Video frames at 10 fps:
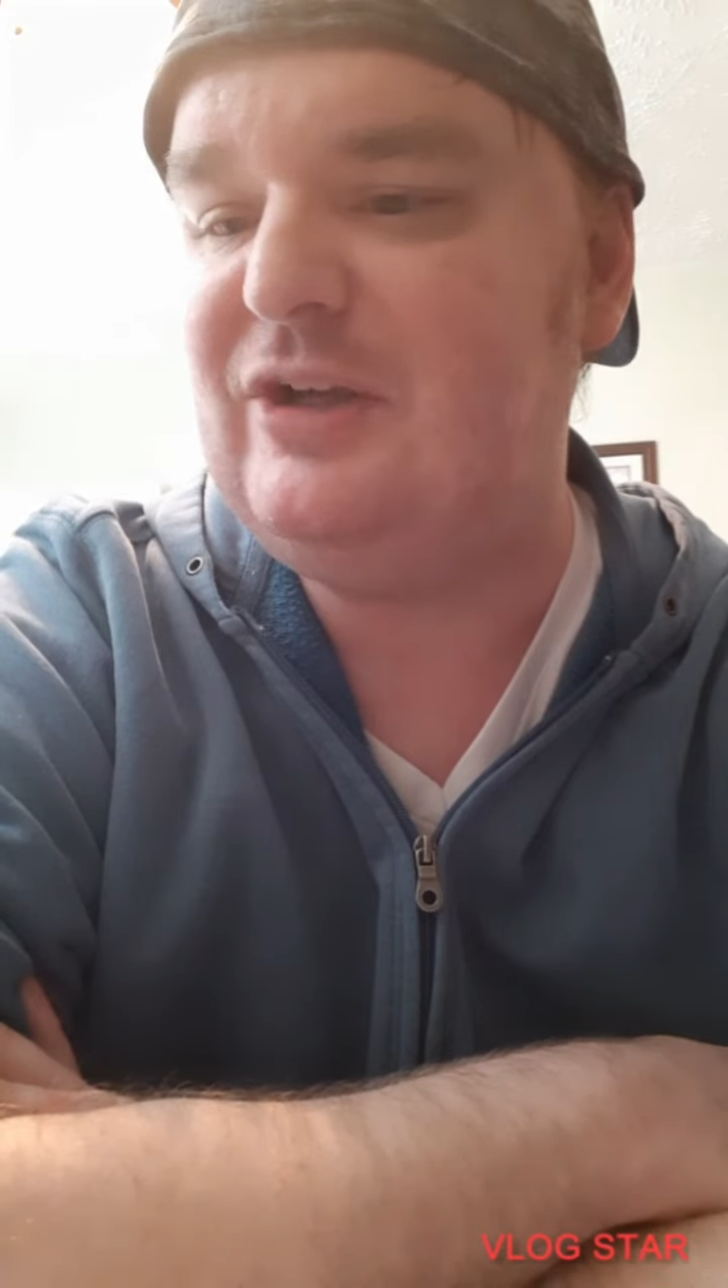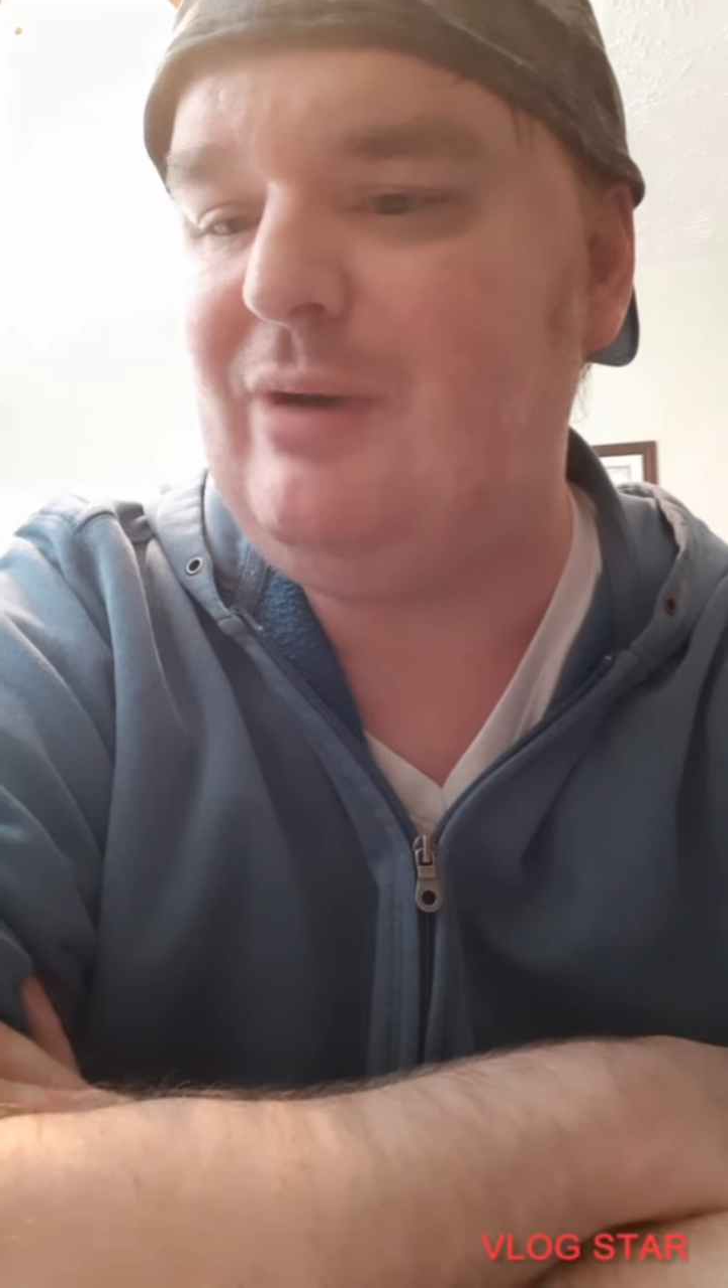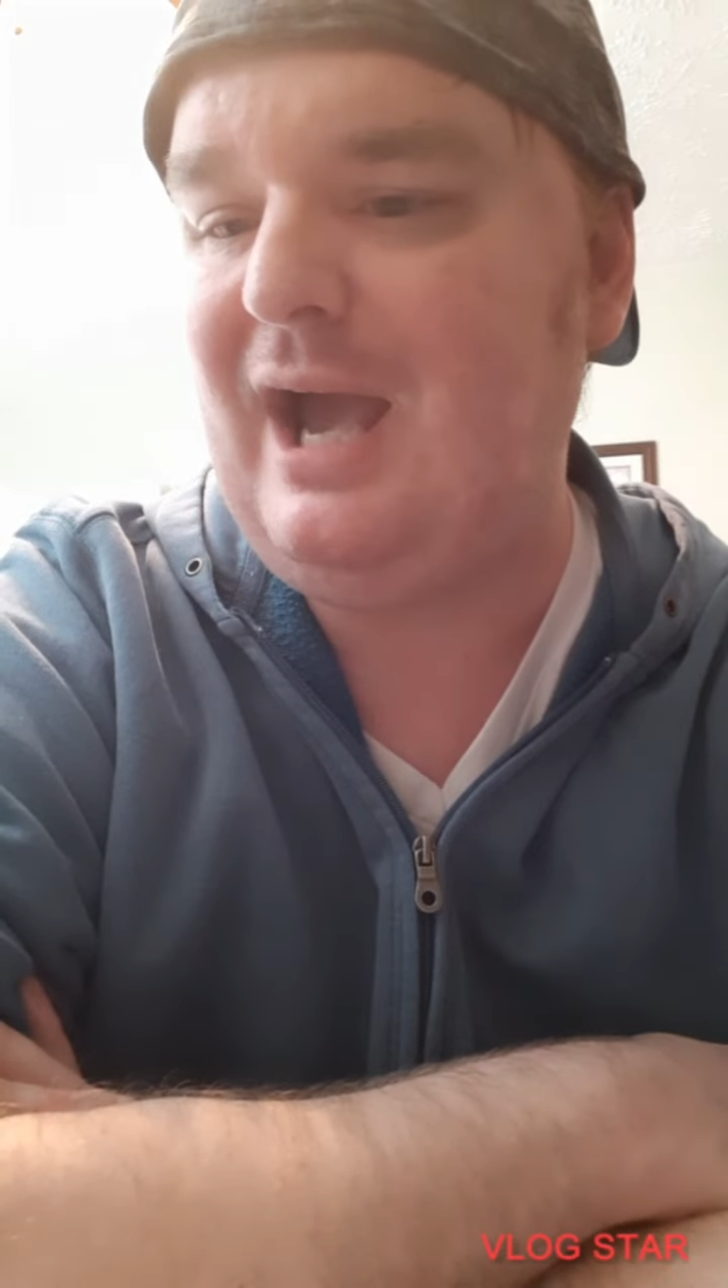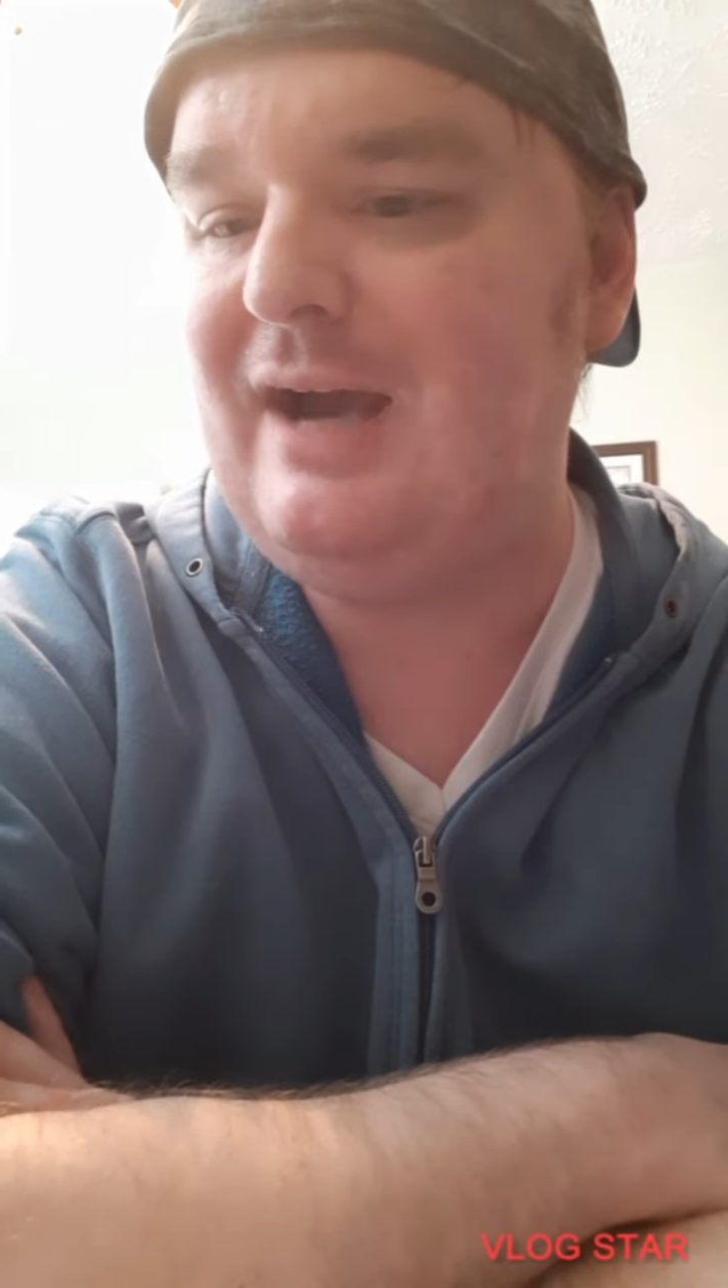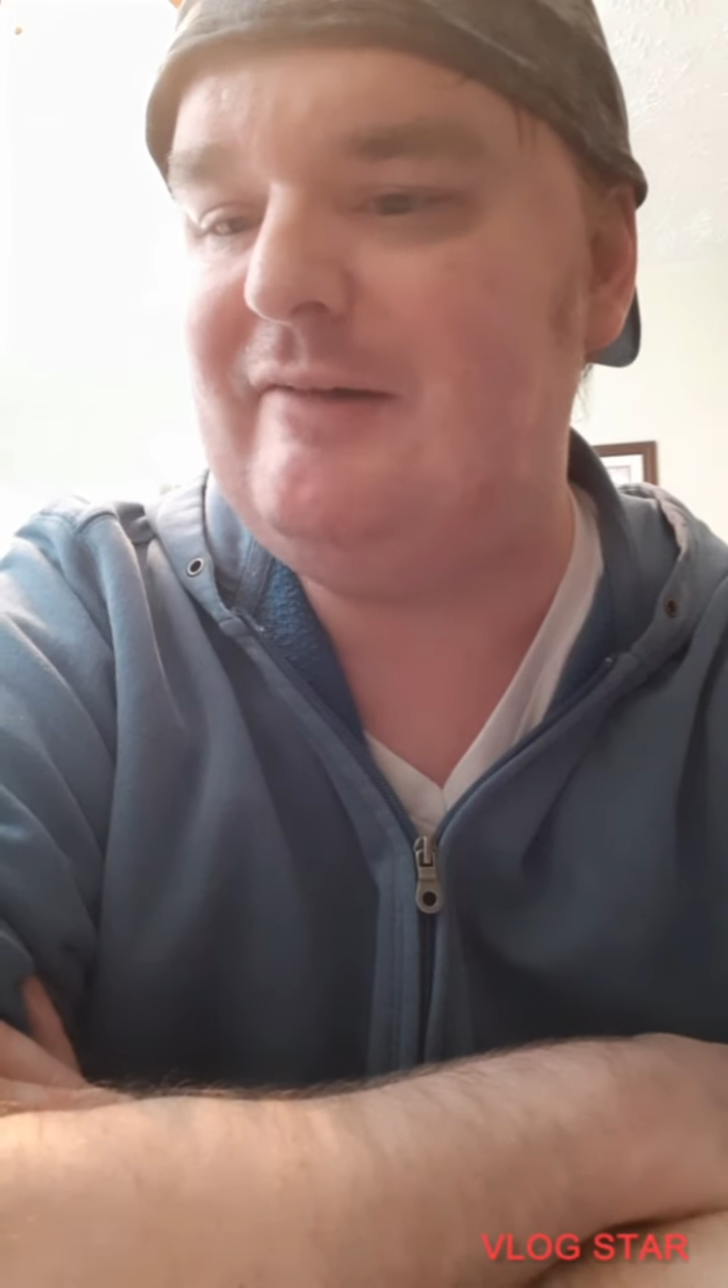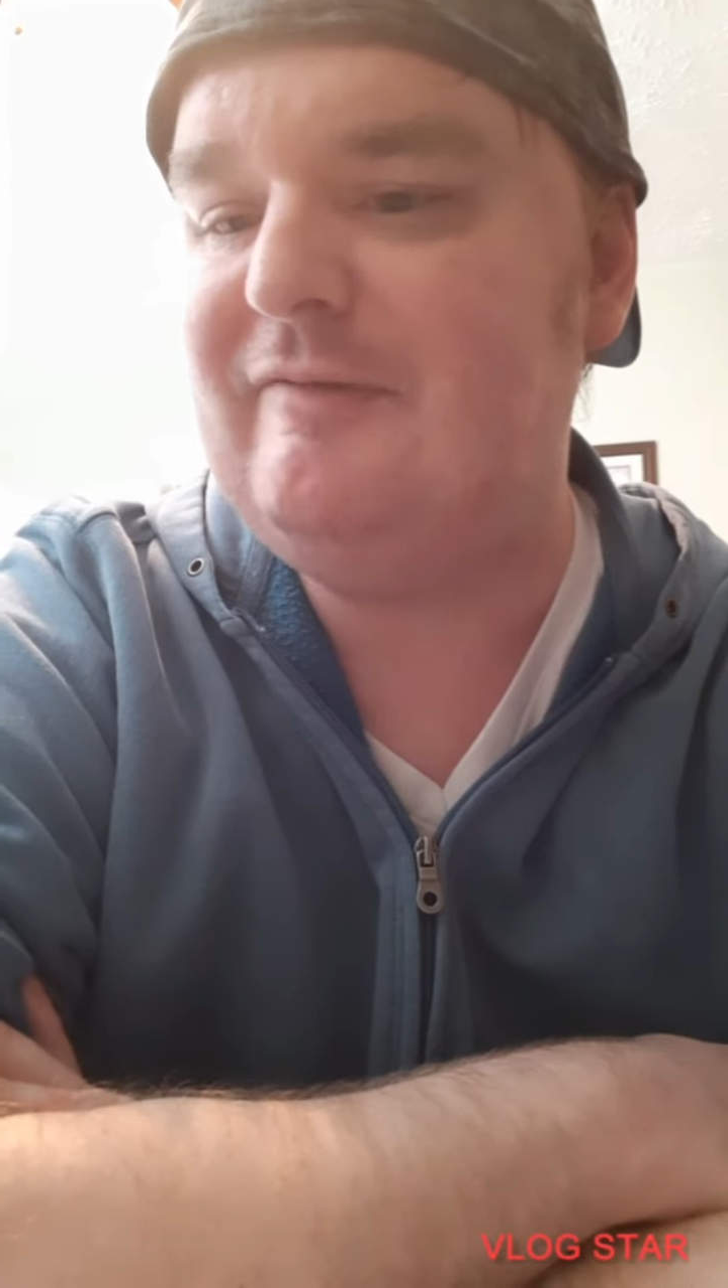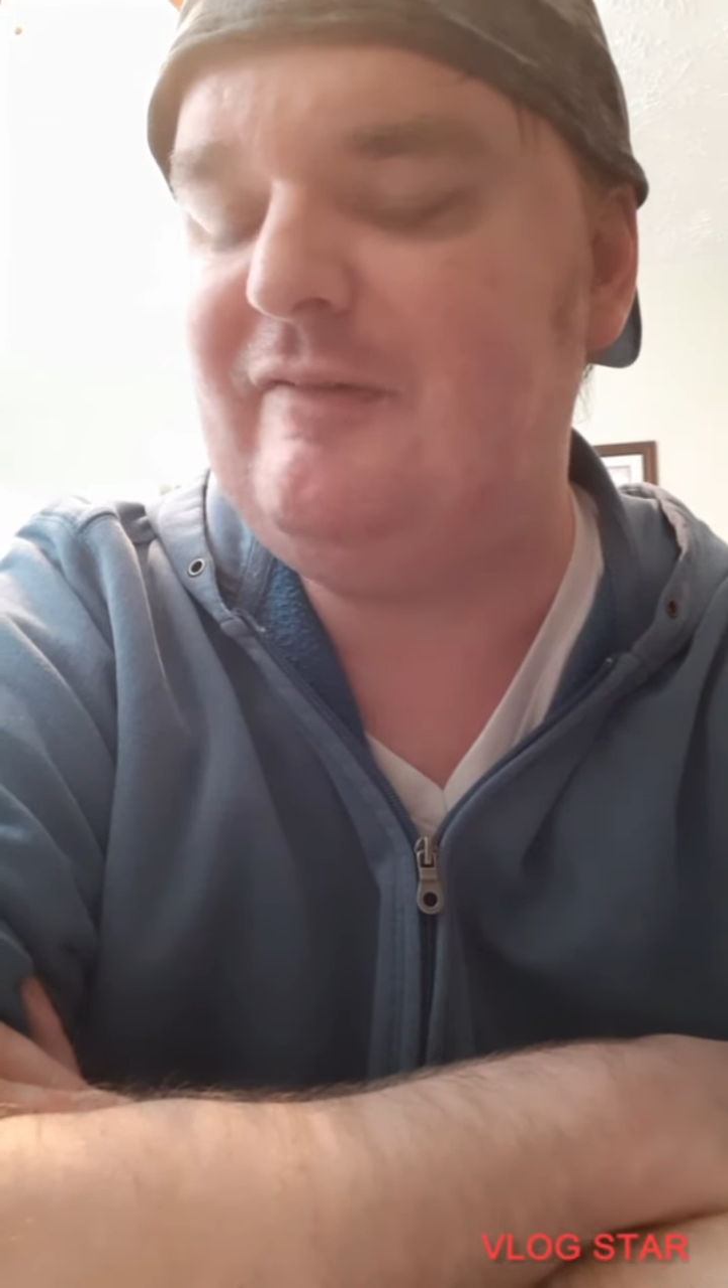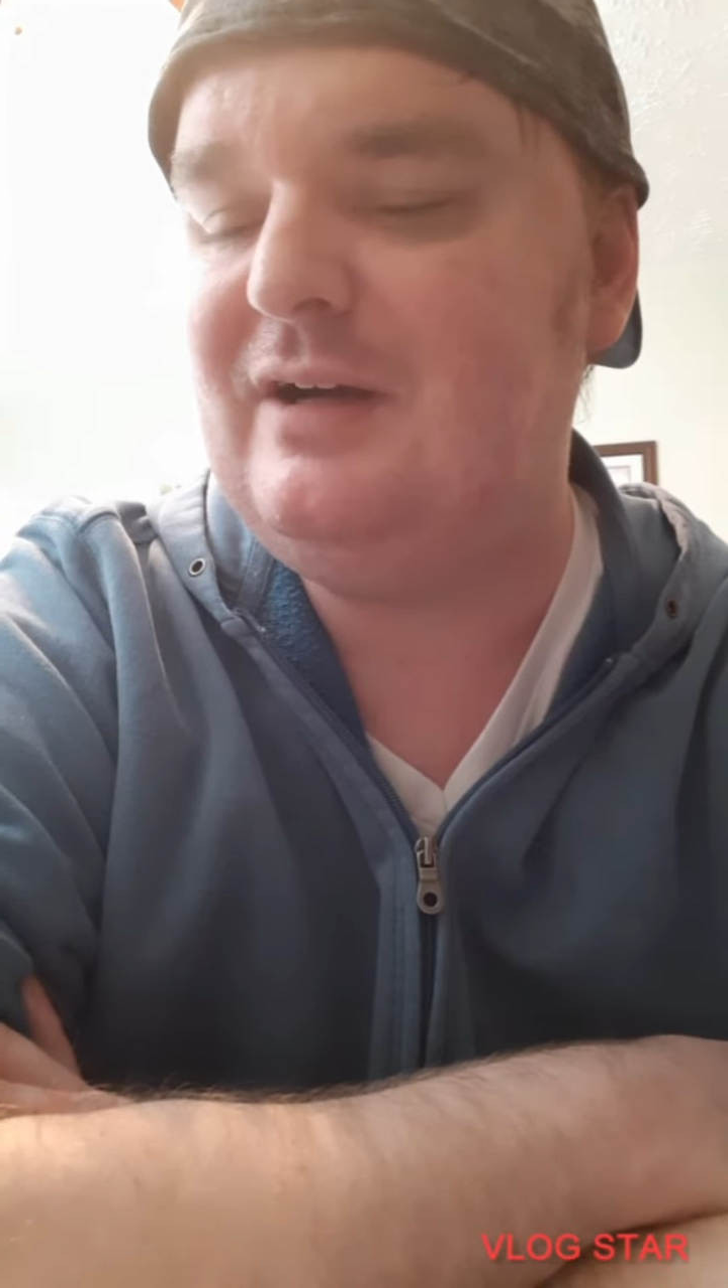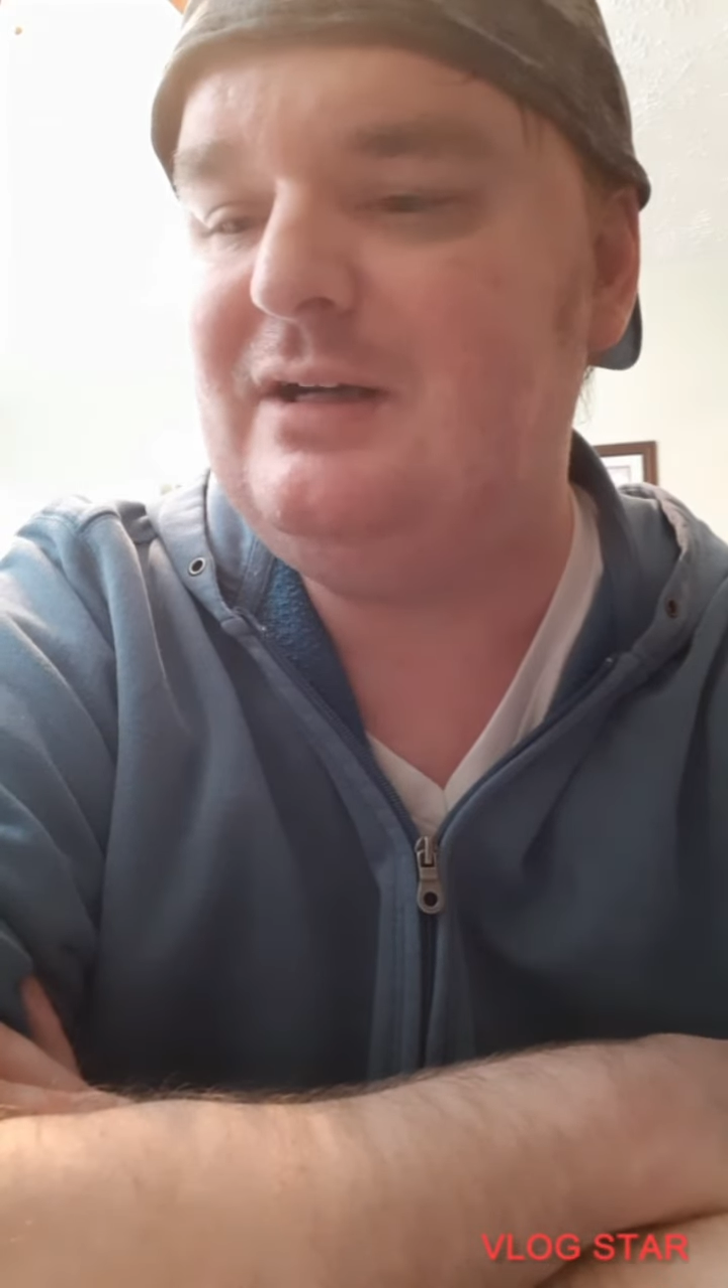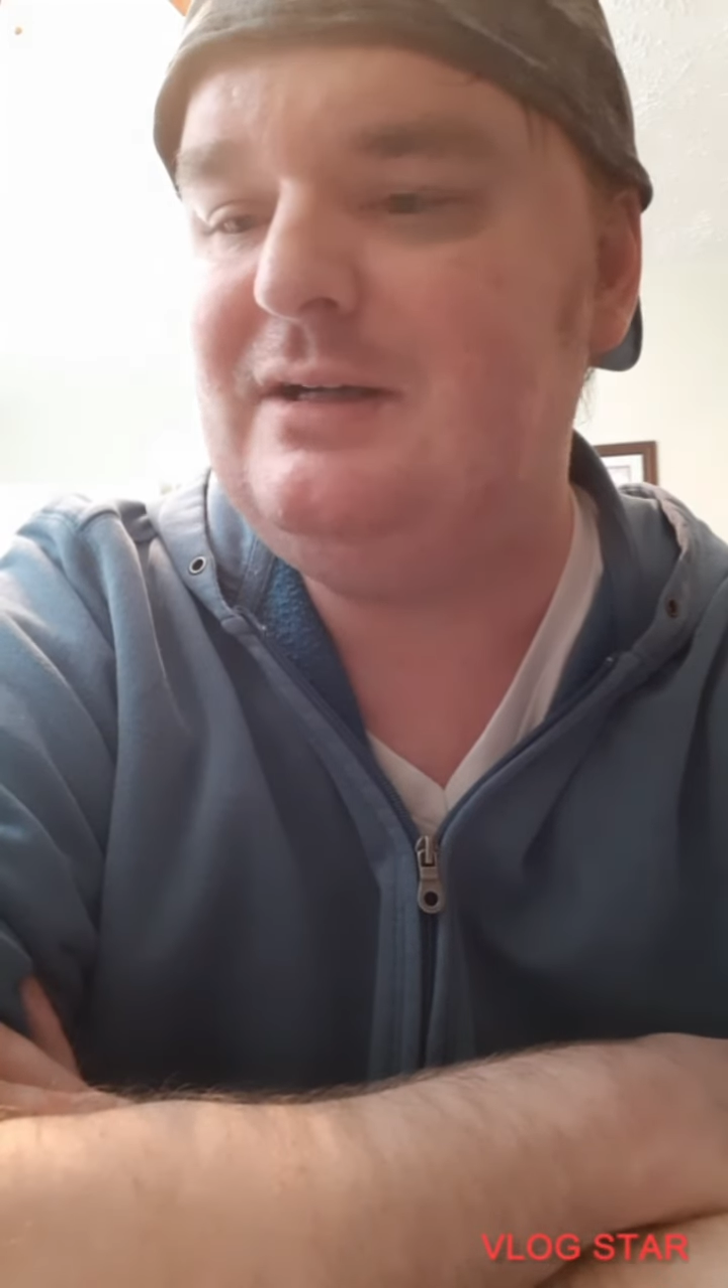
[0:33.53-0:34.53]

you have